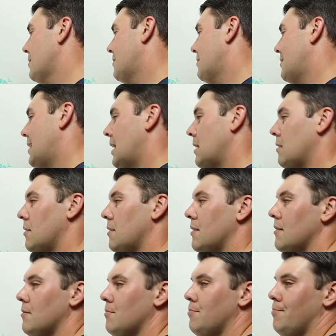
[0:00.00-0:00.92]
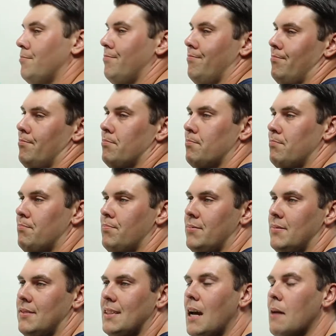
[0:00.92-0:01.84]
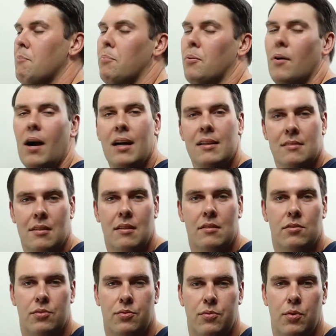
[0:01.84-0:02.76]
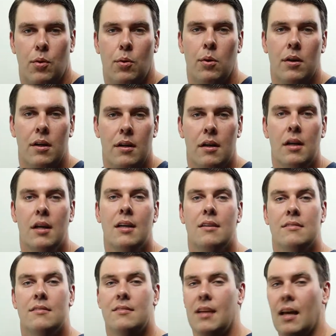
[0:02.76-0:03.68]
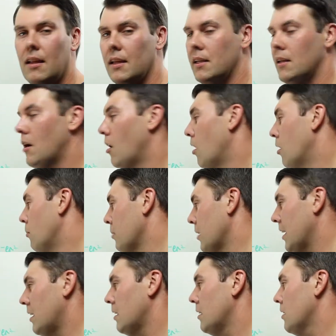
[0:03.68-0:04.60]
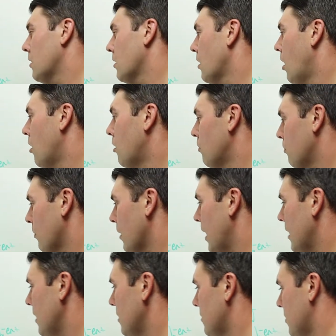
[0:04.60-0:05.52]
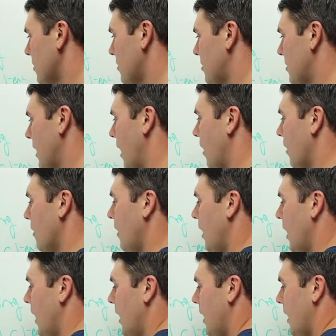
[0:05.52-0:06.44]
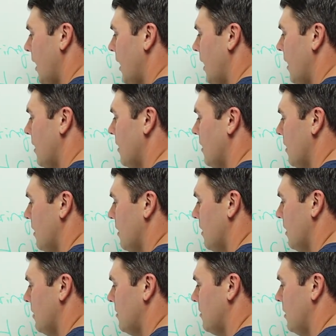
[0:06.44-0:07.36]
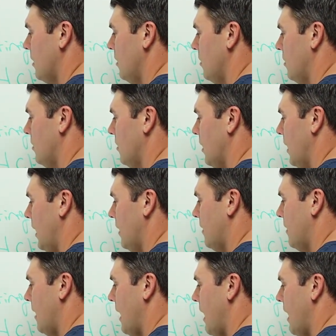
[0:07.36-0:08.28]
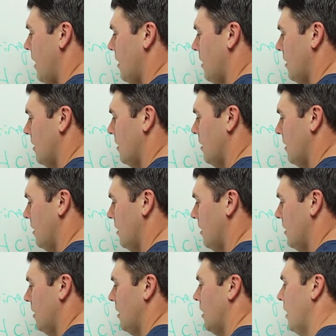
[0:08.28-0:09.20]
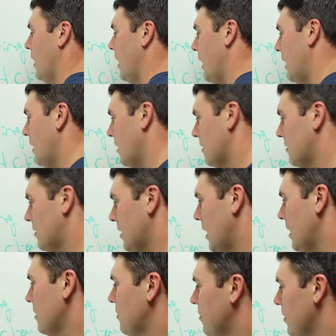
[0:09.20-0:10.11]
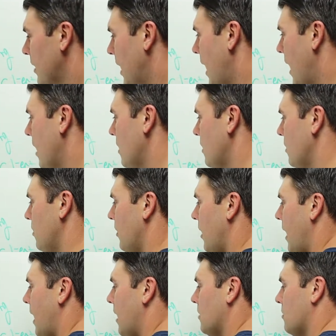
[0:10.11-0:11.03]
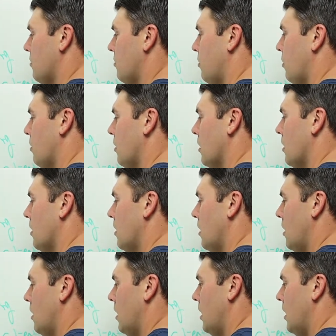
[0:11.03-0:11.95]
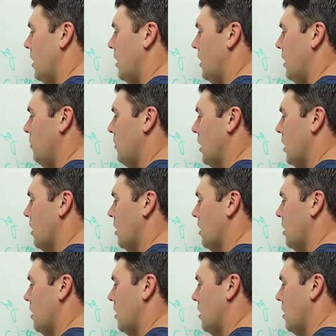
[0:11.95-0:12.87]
10-step process for selling a home, getting your home ready to sell. And let's say you create that. In exchange for that, you ask for an email.